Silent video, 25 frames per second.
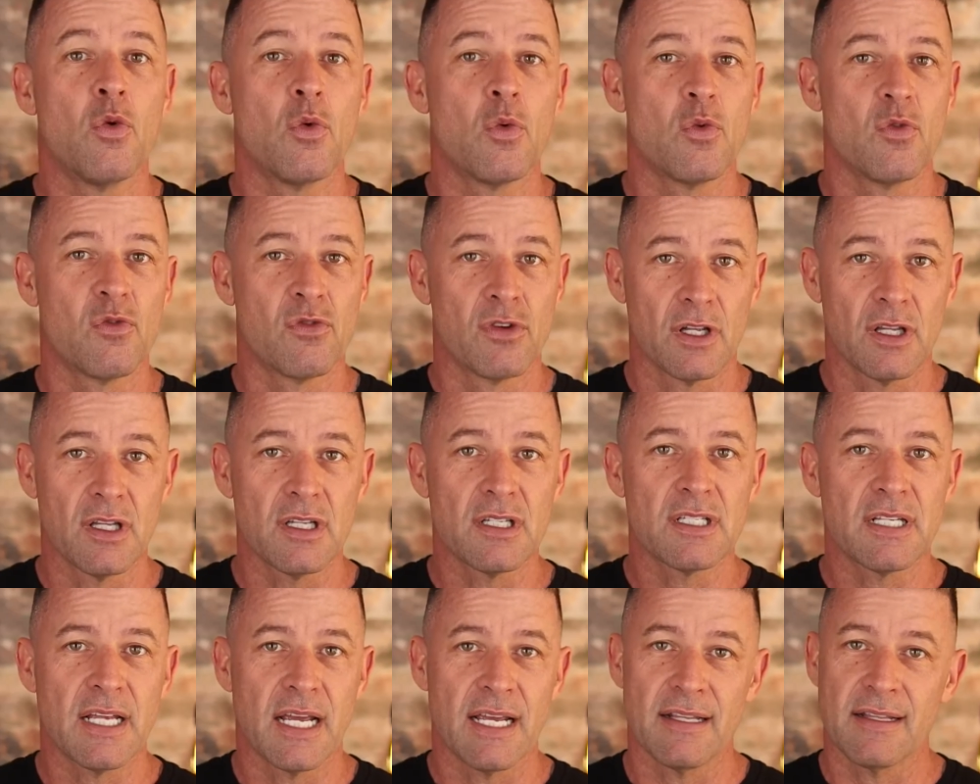Real
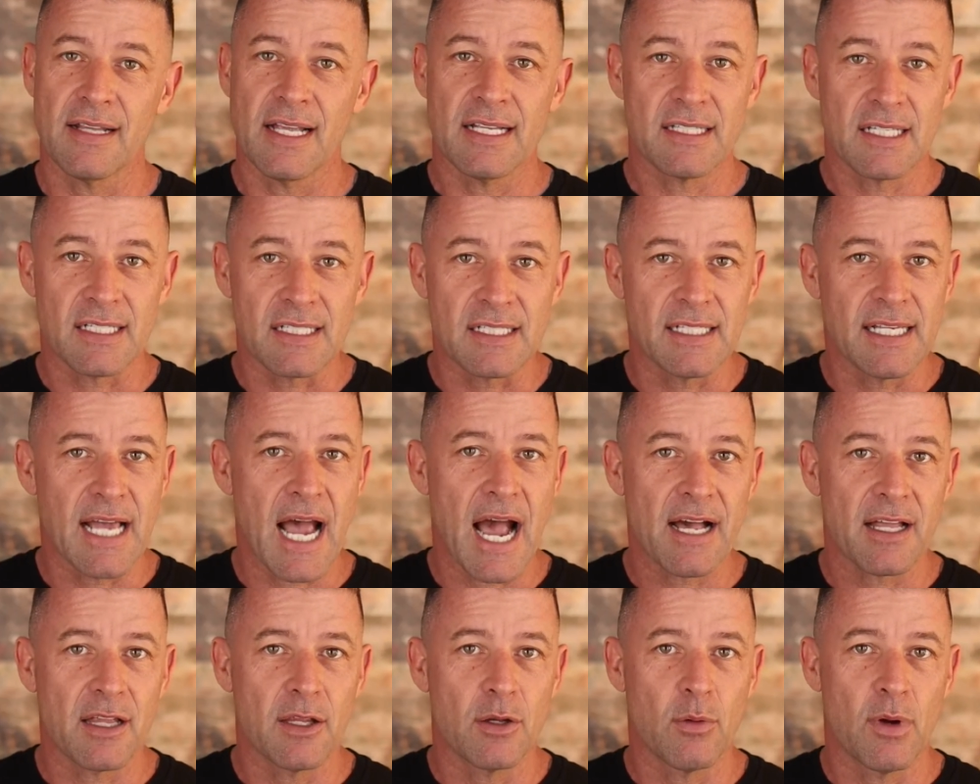estate, that's
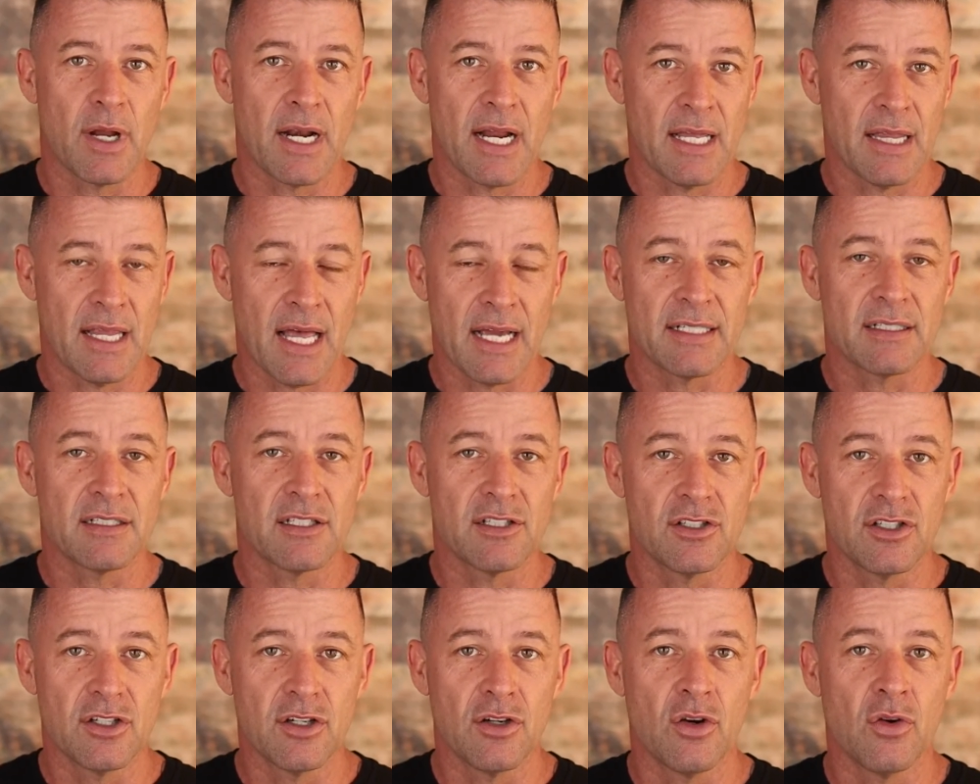exactly what I like
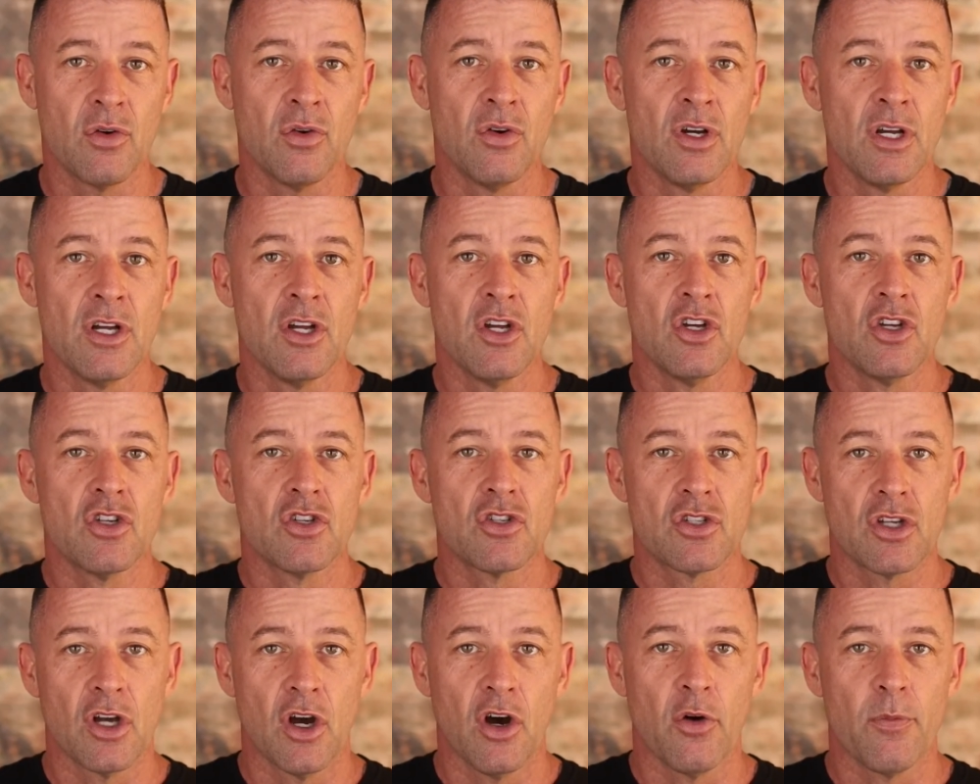to do.
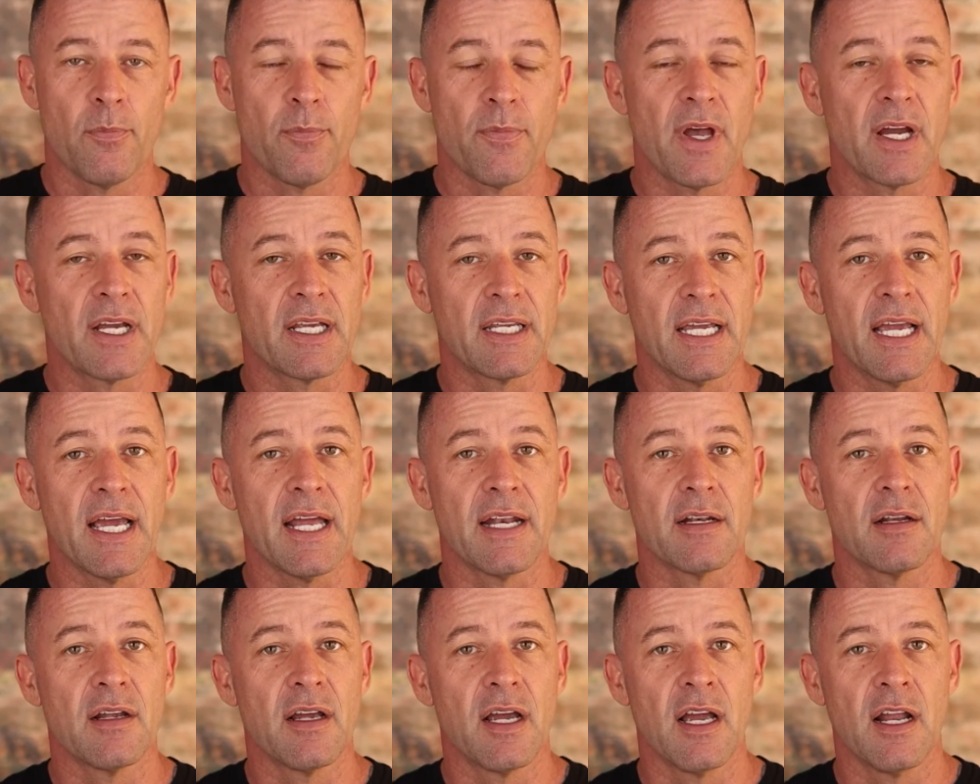So
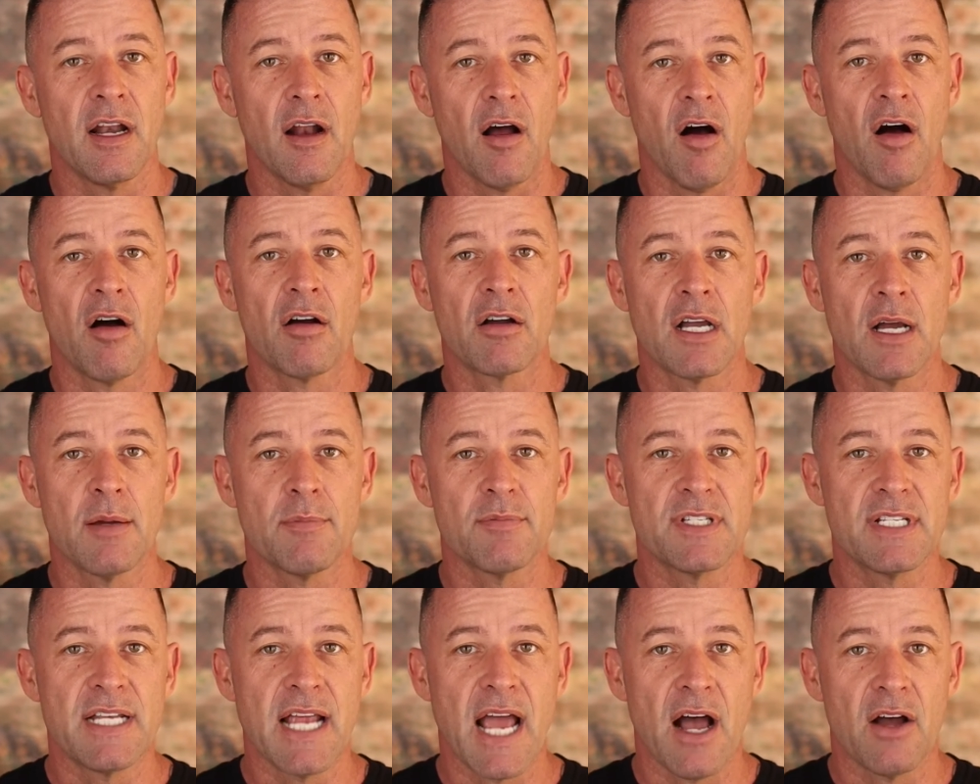again, it all
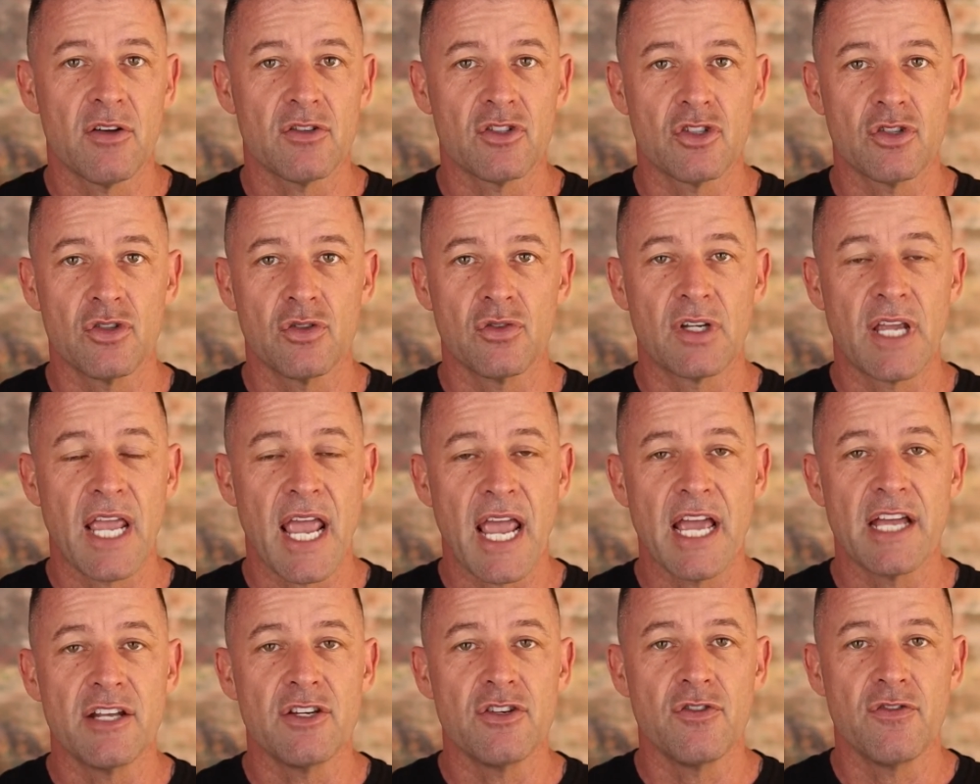comes down to,
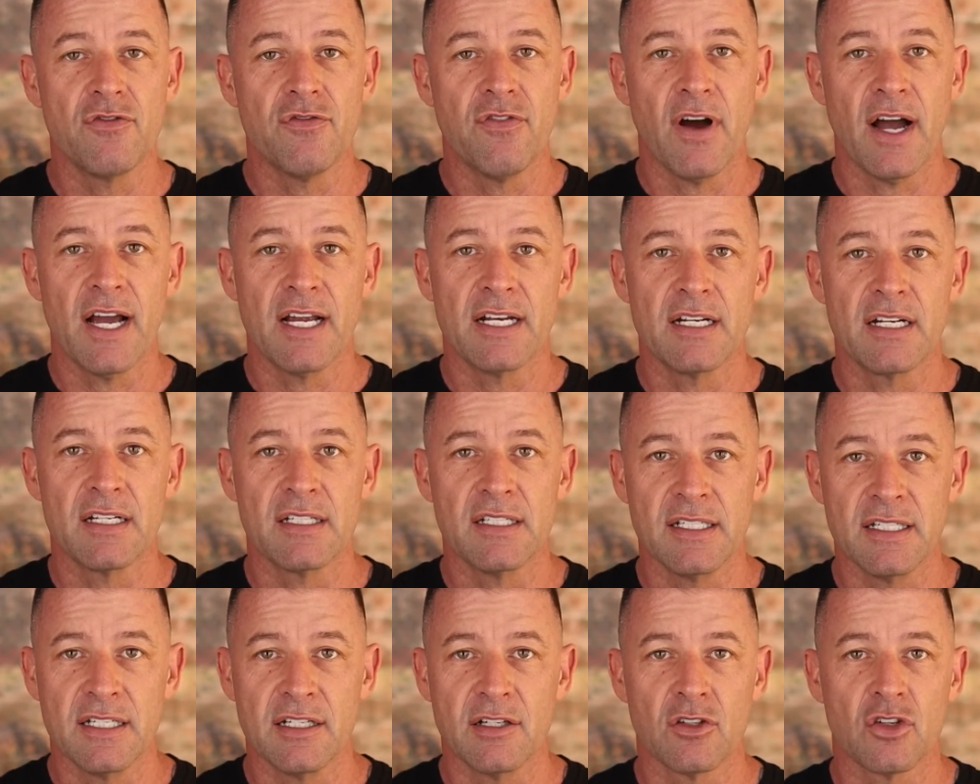can you find a
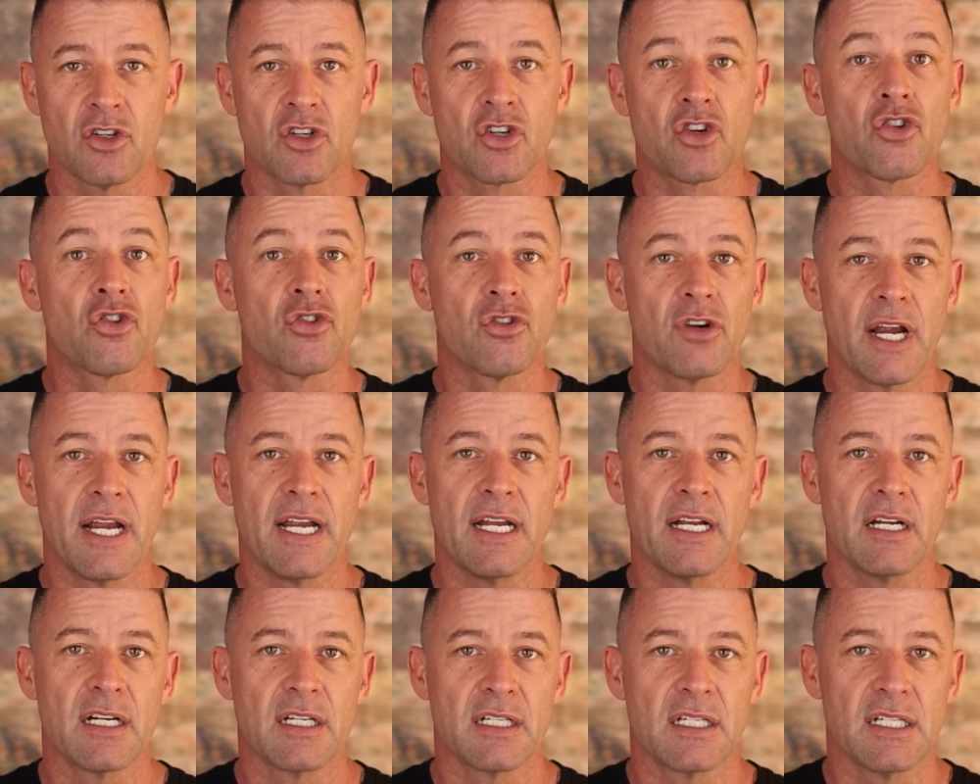deal or
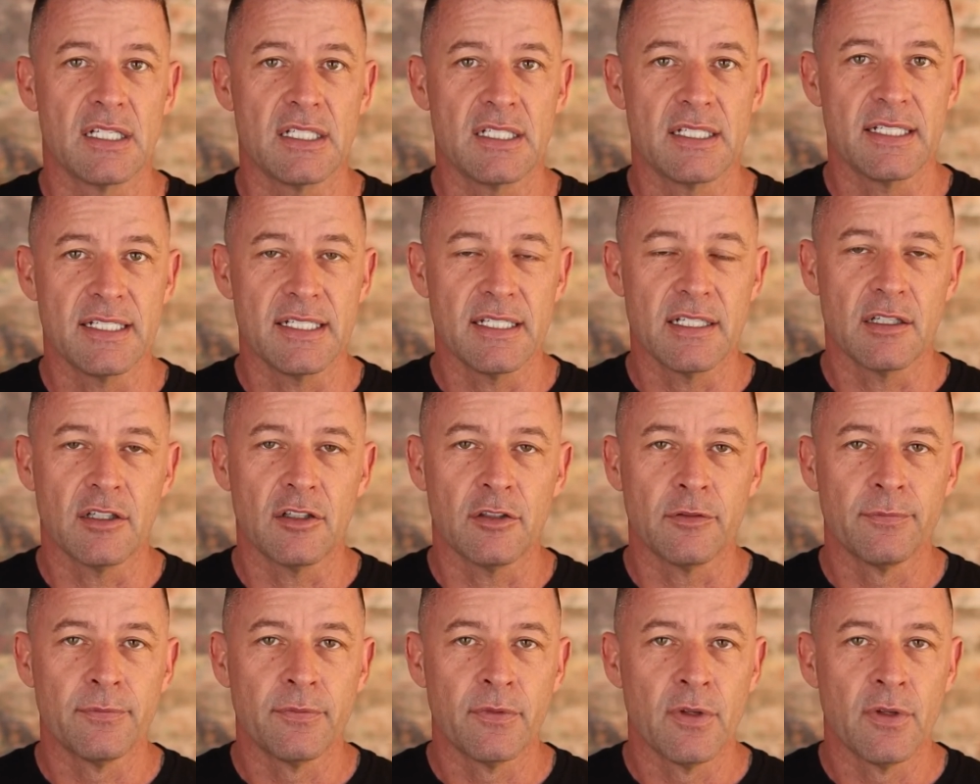create a good deal?